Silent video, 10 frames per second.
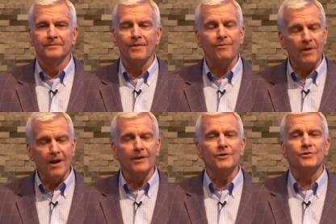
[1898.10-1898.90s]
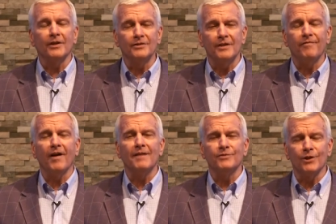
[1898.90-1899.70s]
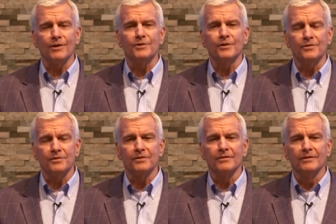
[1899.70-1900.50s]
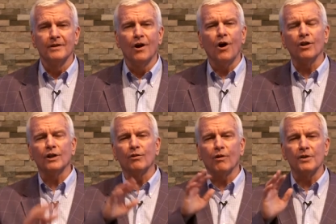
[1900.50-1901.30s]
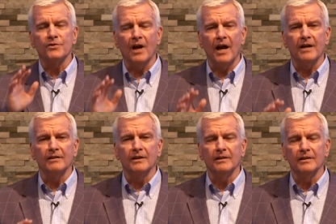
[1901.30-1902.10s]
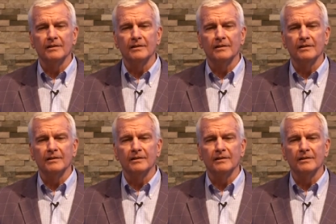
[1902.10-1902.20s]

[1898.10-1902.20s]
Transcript: 365 churches all across Ireland.